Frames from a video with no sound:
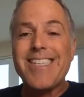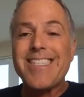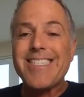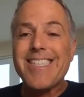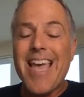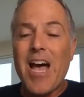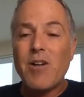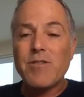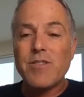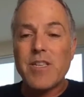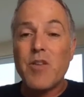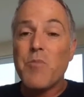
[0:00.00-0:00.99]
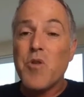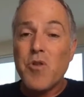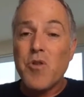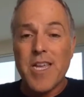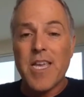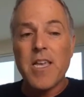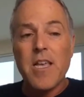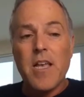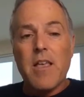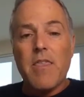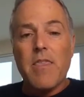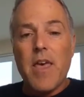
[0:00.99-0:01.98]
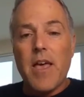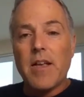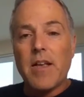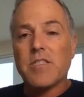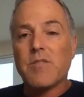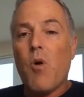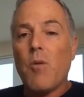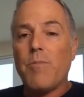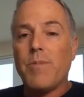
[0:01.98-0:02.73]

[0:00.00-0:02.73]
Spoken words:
discounts, and community that a small